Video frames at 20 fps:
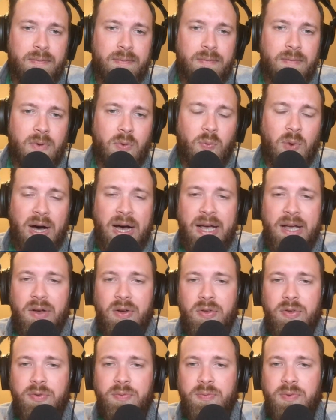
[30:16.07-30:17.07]

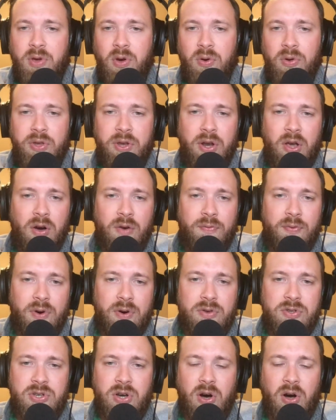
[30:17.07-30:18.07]
Wild, Golden
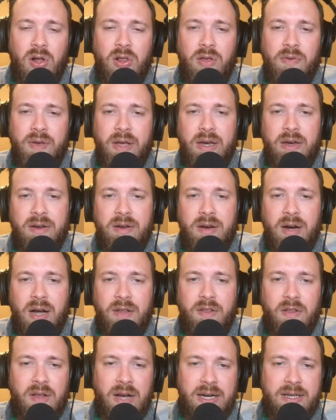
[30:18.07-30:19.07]
Gophers, all of it on
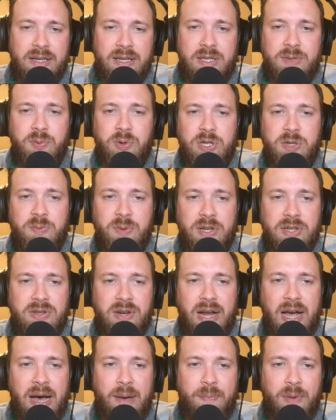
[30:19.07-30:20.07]
the Locked On Sports
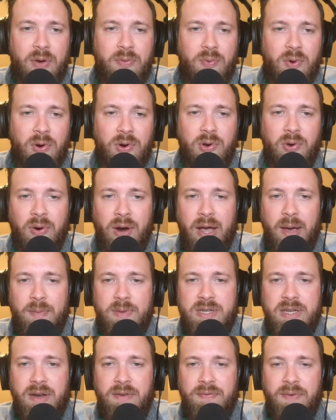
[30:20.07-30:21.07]
Minnesota app on Roku or
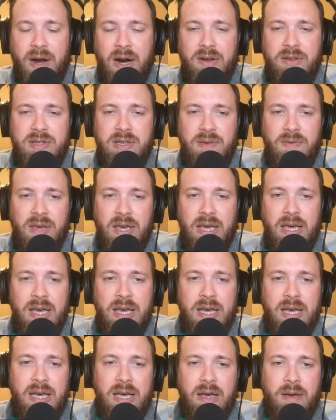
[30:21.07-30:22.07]
Amazon Fire TV.
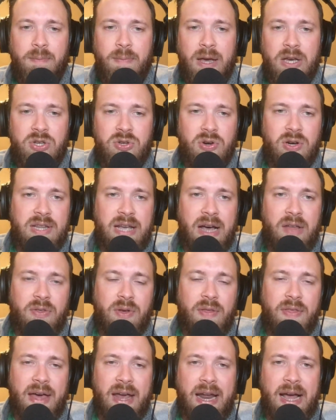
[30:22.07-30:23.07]
Make sure to
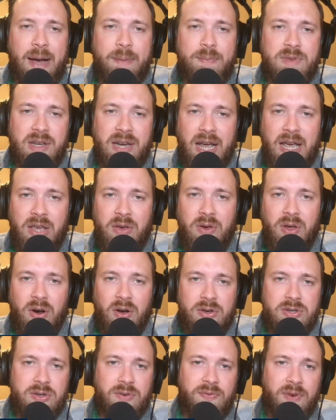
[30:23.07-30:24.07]
download that app today. You can
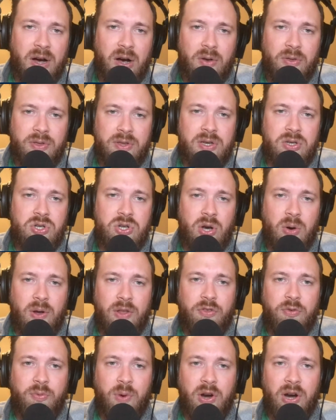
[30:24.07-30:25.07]
also follow this show
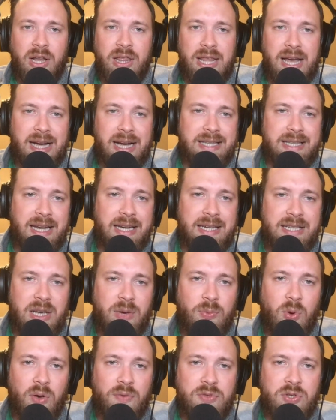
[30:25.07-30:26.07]
on Twitter at Locked On
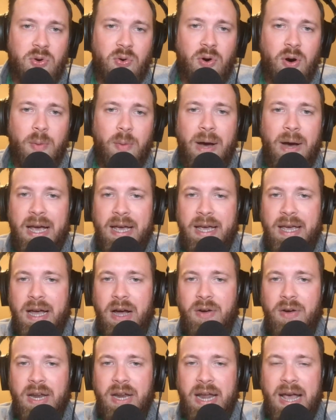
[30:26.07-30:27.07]
T-Wolves or my
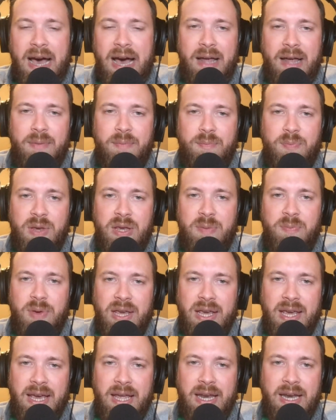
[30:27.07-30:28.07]
account at
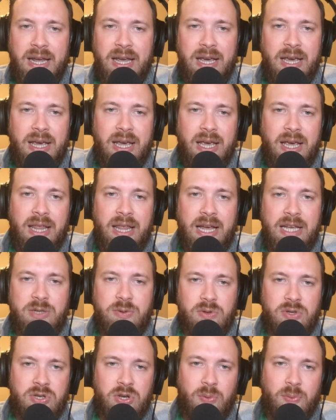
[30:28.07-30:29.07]
@bbeacon. That's
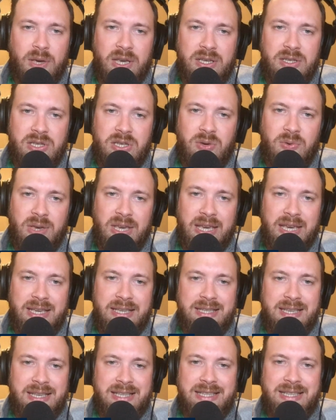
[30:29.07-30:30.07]
with two B's, two
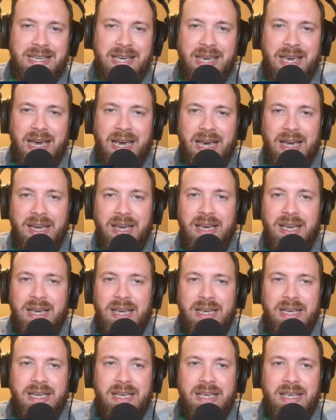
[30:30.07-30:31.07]
E's,
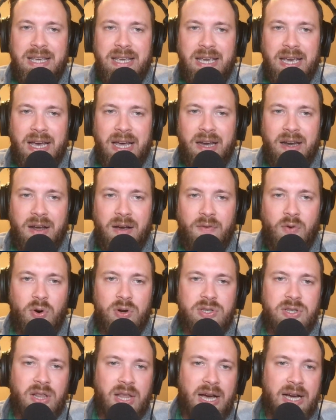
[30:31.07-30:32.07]
C-K-E-N. Of
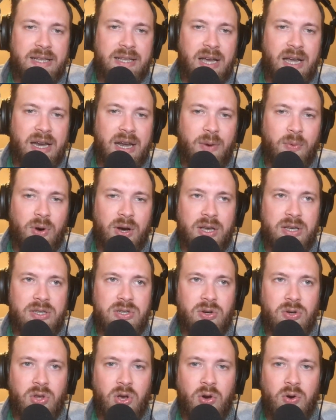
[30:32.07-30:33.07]
course, the Locked On Network is
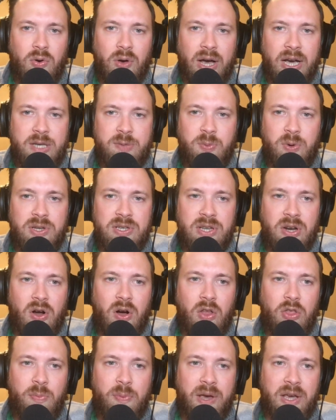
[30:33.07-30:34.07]
your local experts in
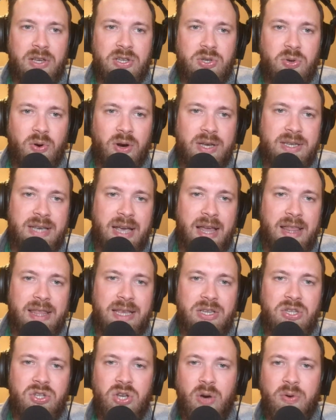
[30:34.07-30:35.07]
all the biggest stories, and
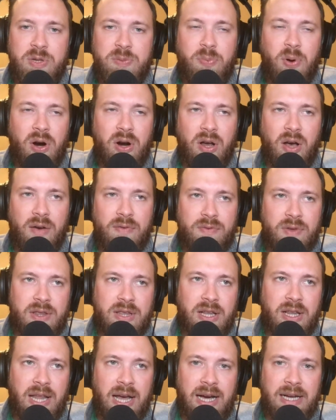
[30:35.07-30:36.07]
this show is part of
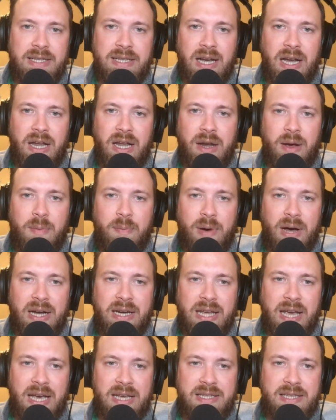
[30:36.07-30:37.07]
the Locked On
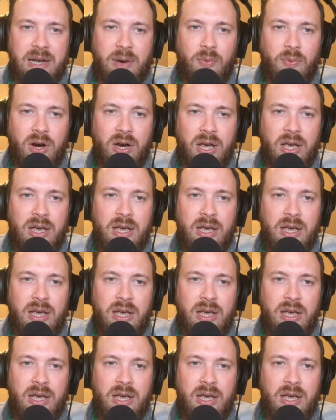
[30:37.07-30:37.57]
Podcast Network.